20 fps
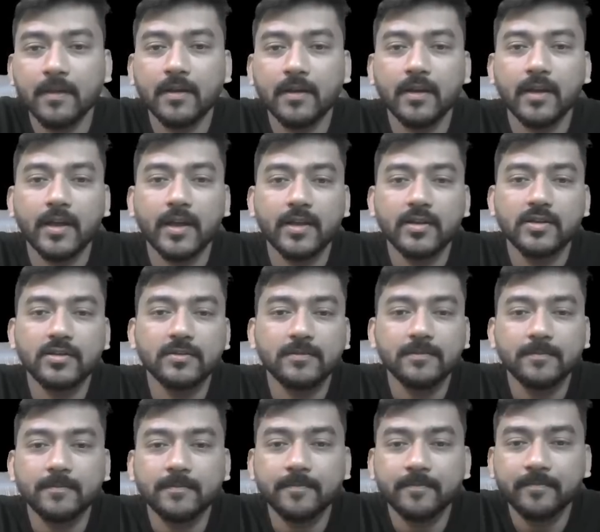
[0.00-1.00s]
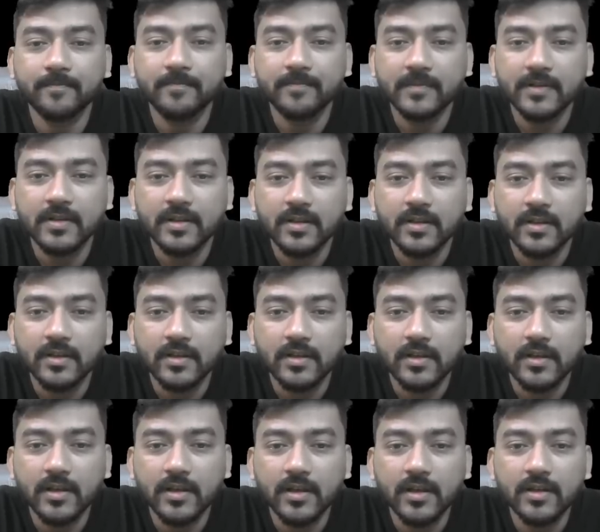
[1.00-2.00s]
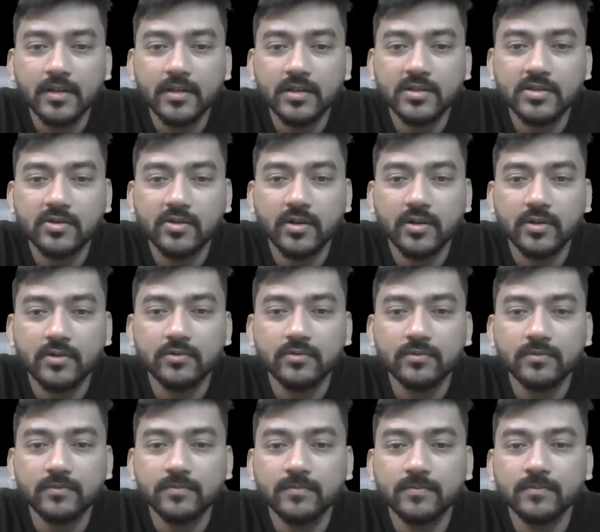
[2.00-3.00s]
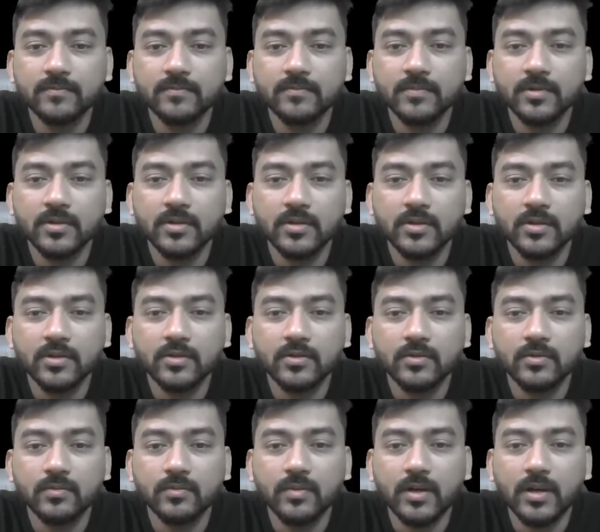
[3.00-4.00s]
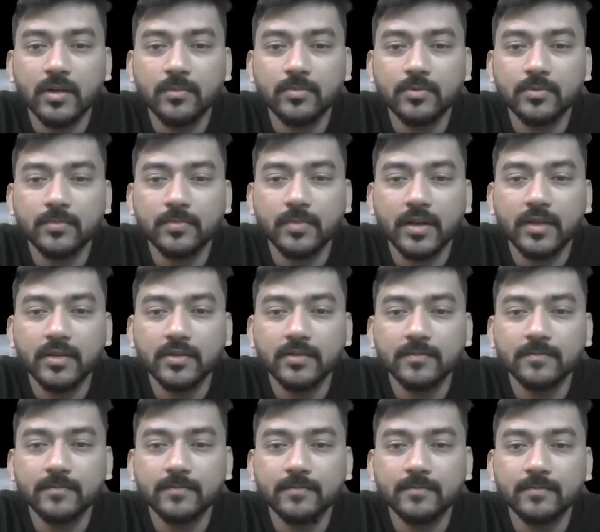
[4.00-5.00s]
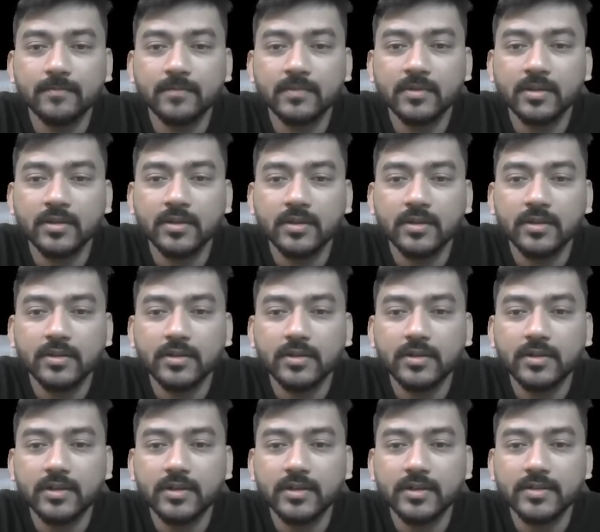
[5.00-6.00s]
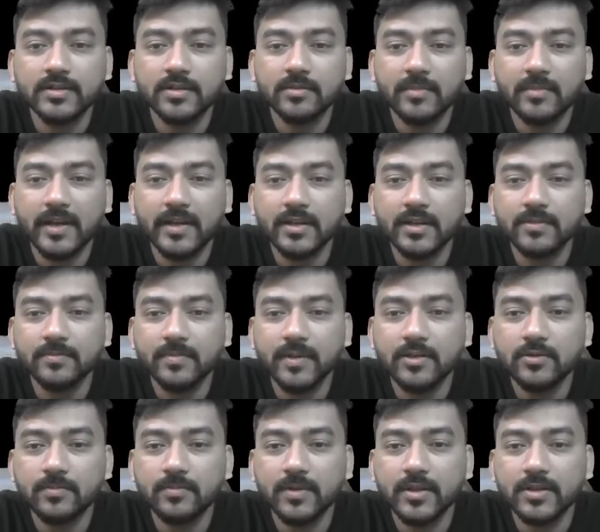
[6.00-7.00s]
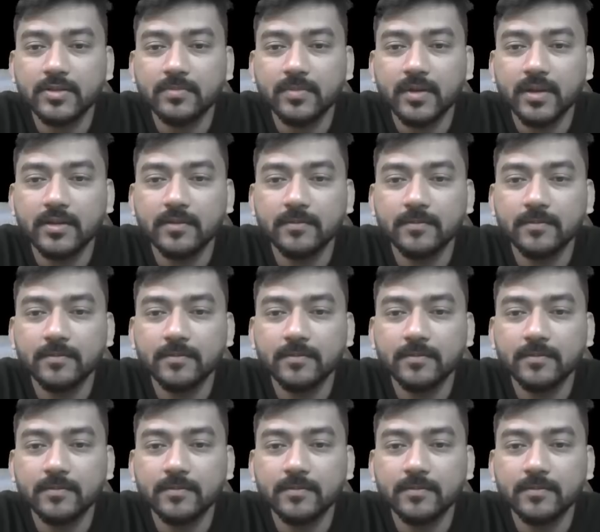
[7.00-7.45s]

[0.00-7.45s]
and an is equal to 1 upon pi integration minus pi to plus pi